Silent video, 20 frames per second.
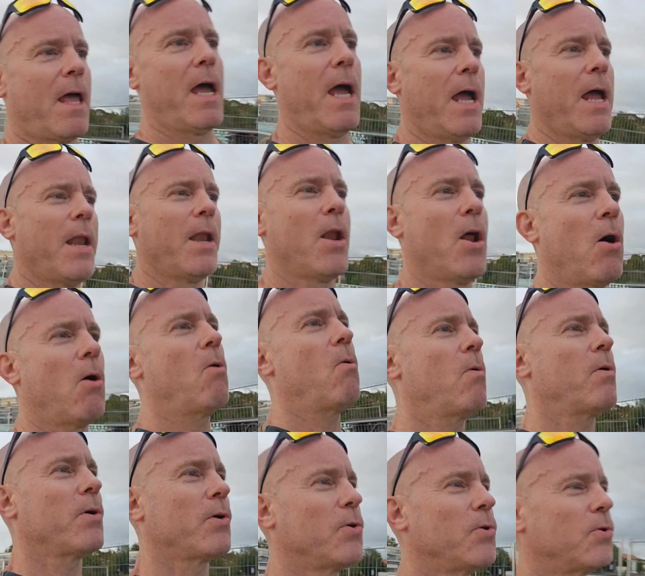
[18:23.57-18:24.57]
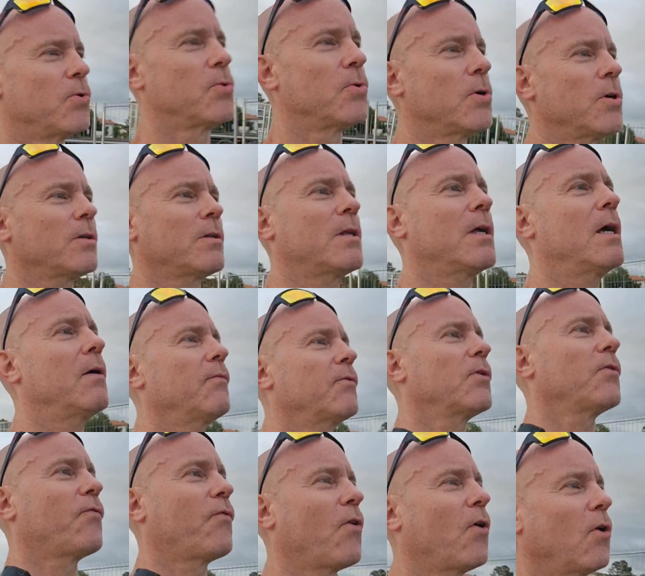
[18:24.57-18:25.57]
And no, you do not have to
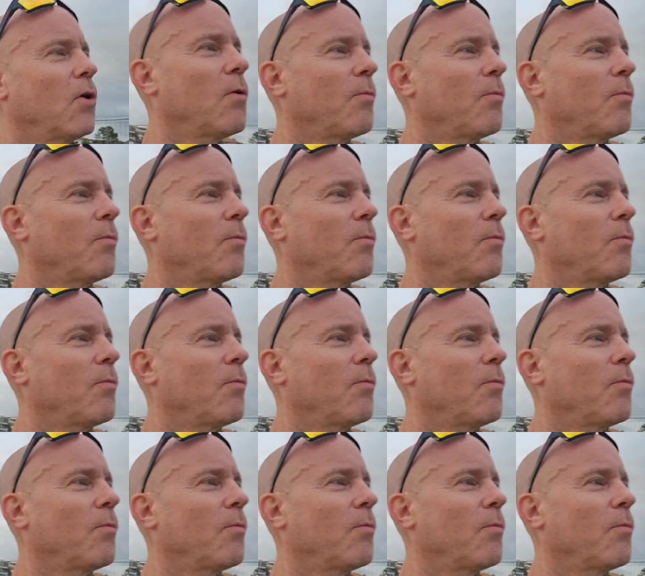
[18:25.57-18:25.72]
follow